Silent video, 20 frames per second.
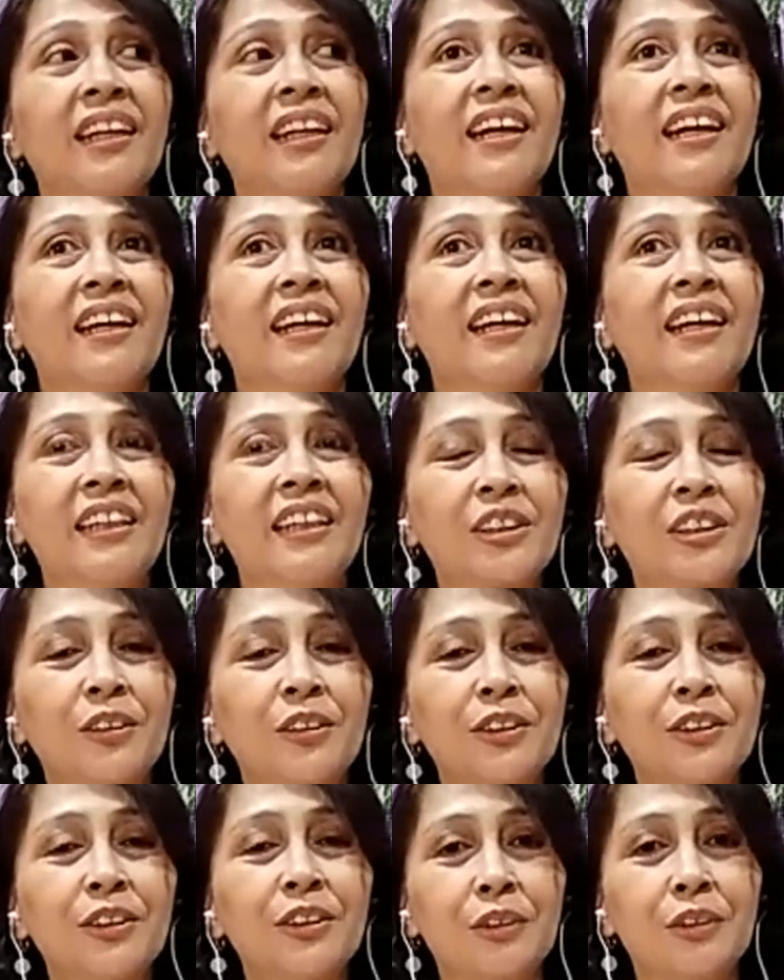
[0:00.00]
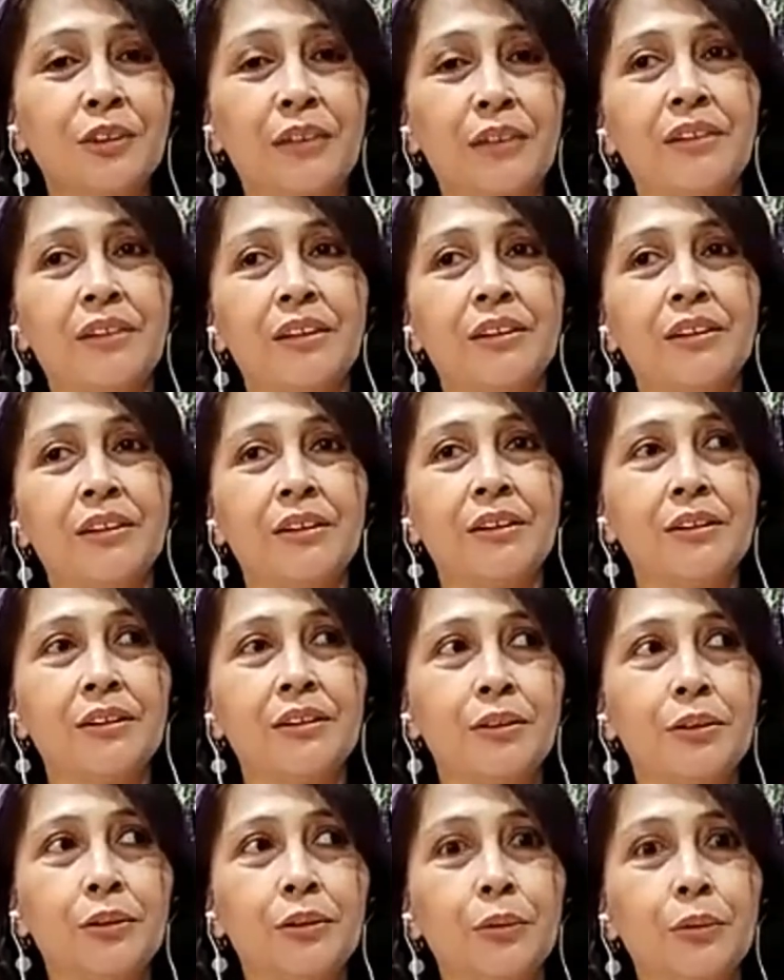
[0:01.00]
is also given
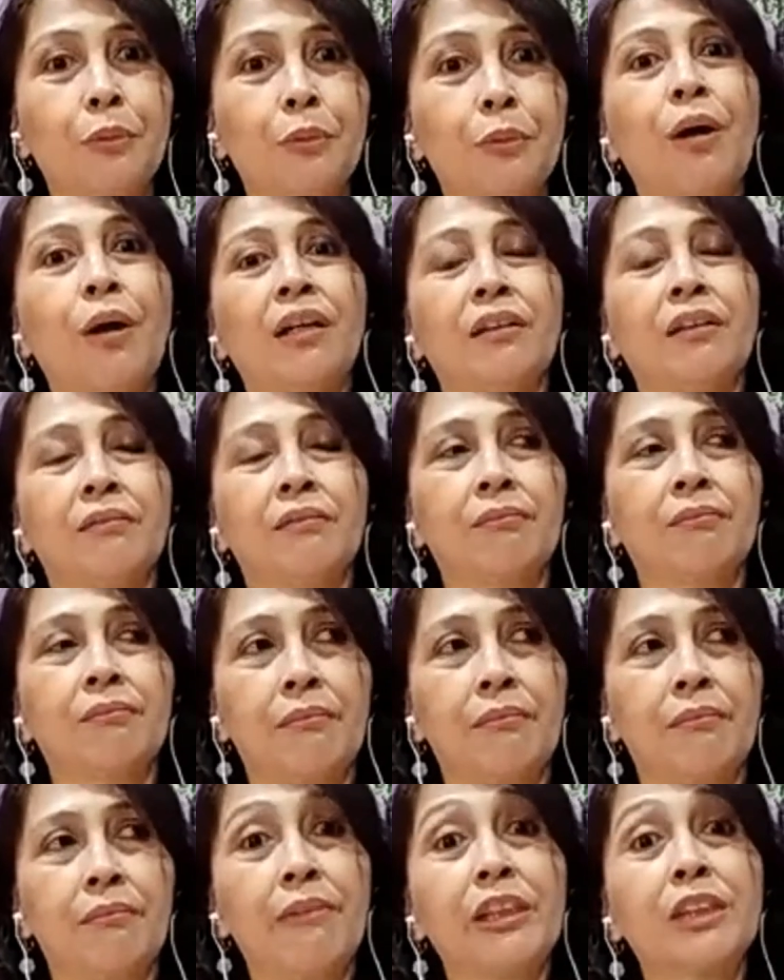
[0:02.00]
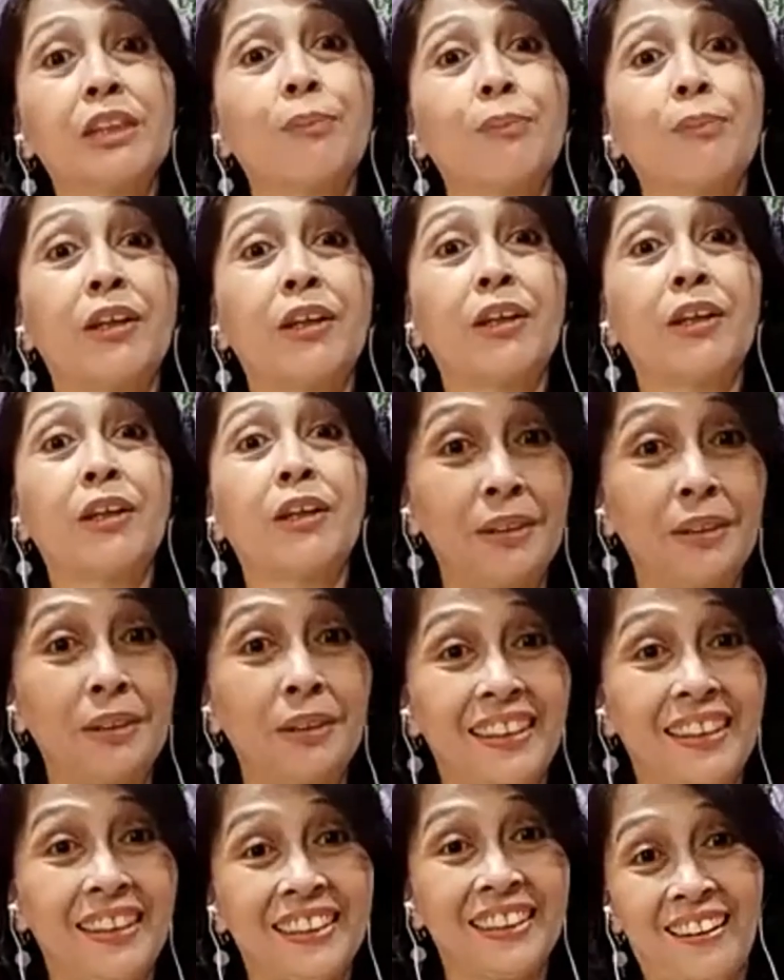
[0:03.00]
to what my
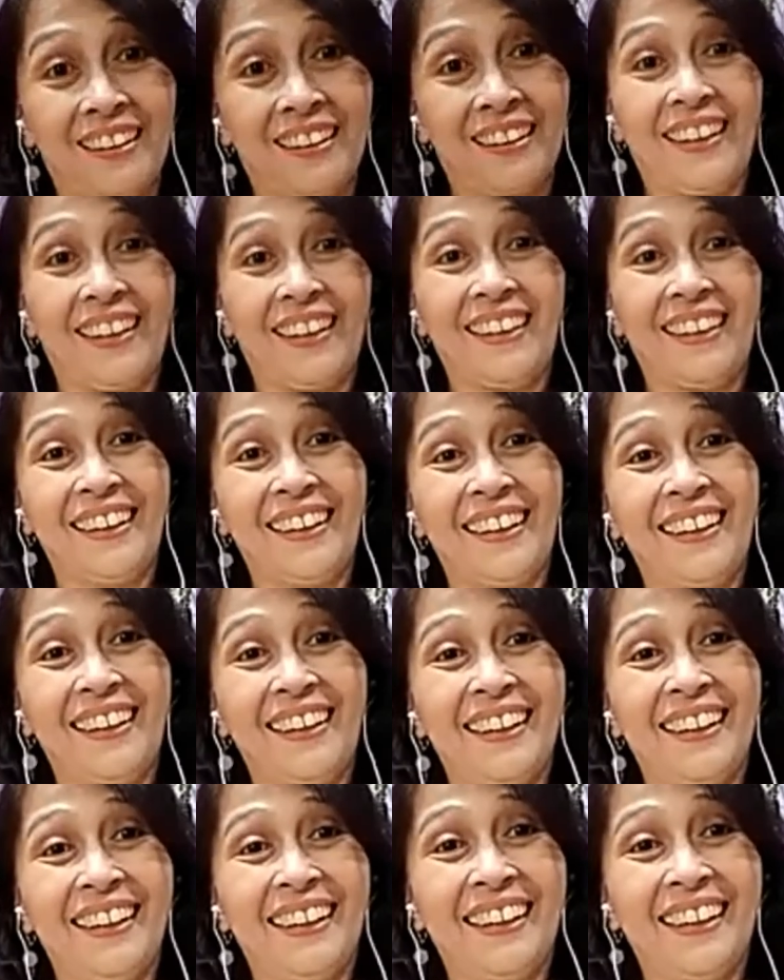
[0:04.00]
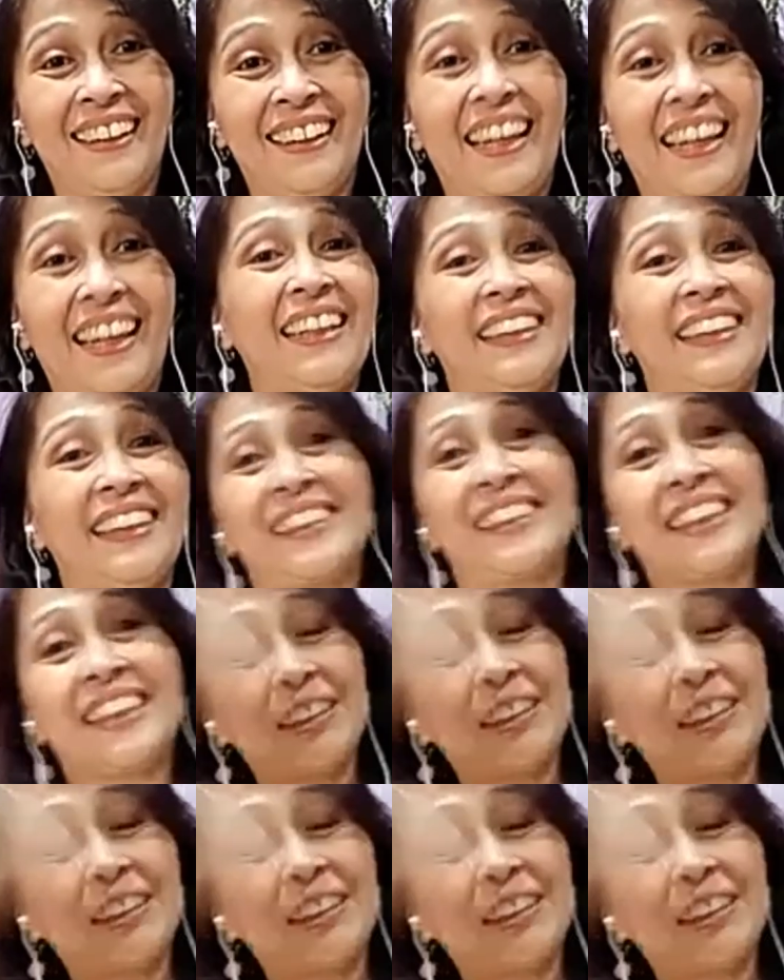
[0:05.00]
responsibilities are. And it's just a
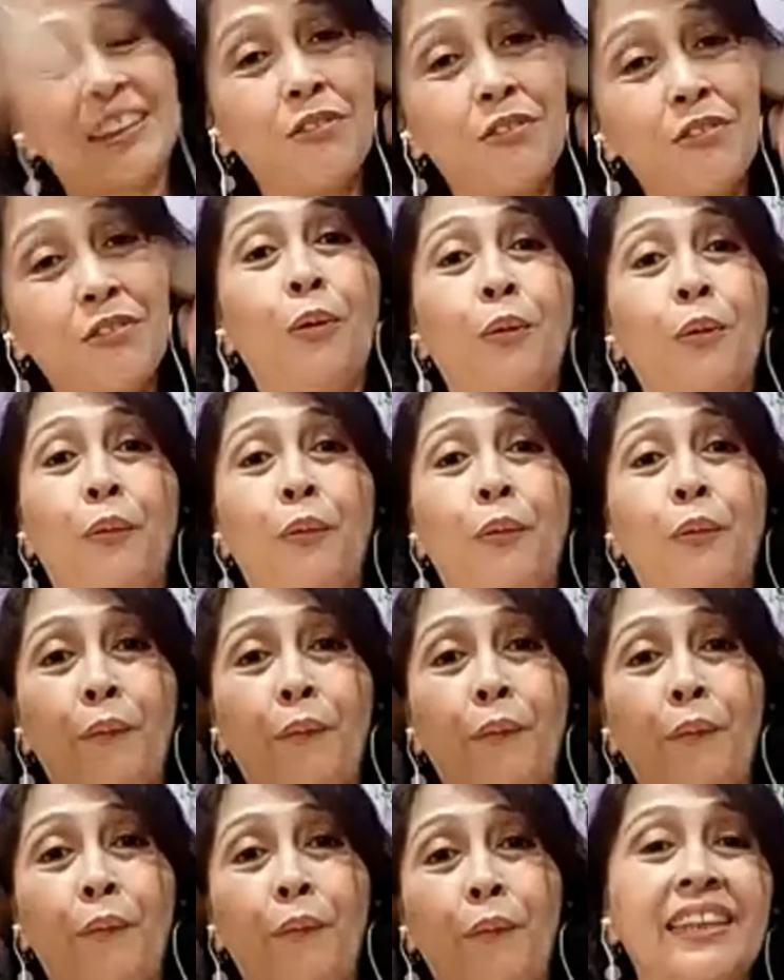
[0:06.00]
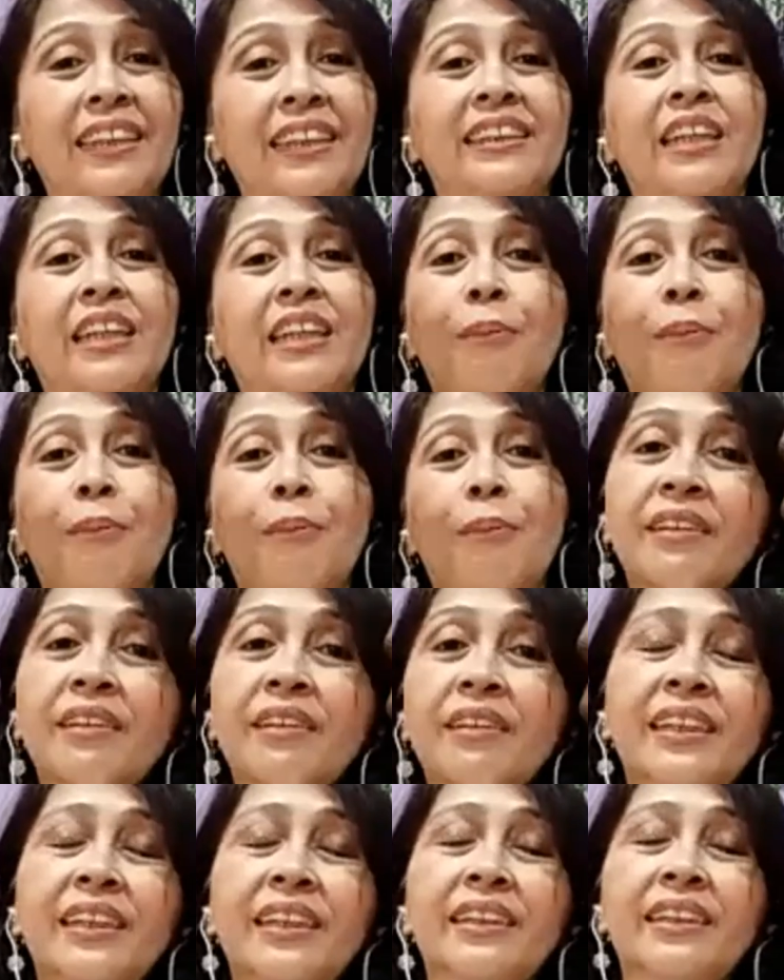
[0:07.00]
flow because it's an abundance,
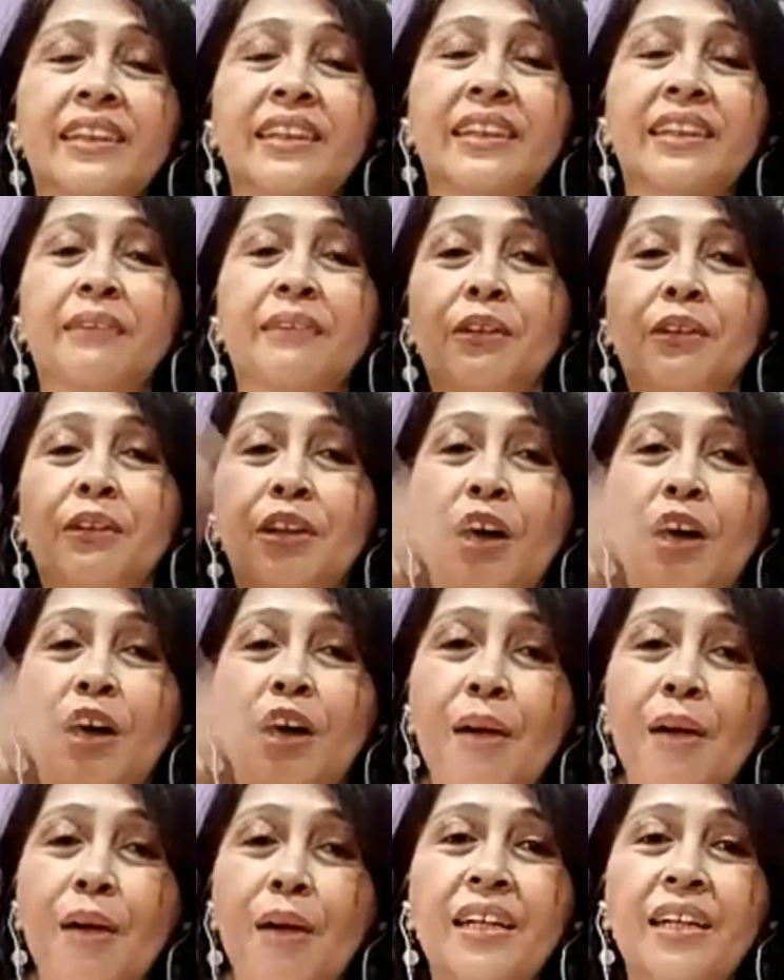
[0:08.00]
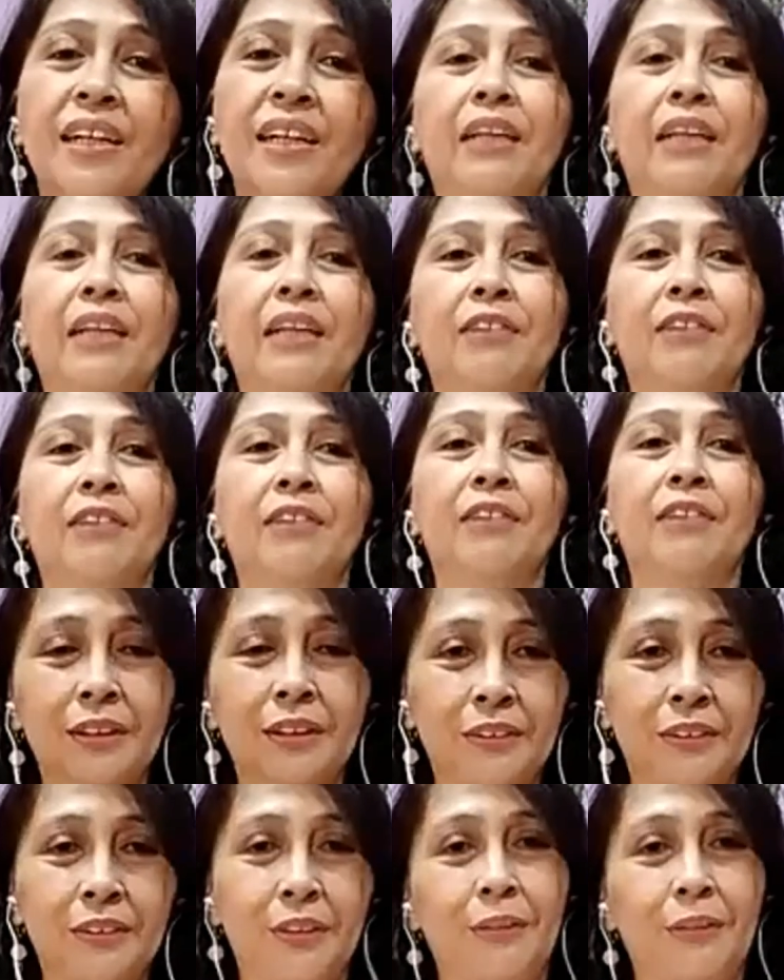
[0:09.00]
it keeps on coming, it flows
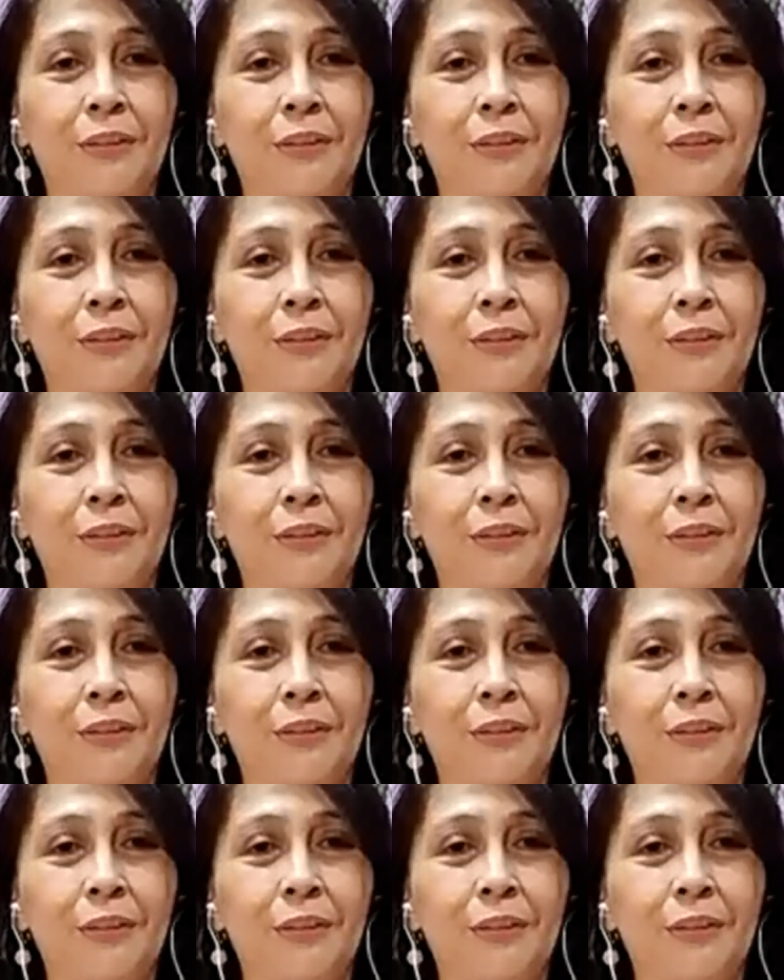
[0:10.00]
through you.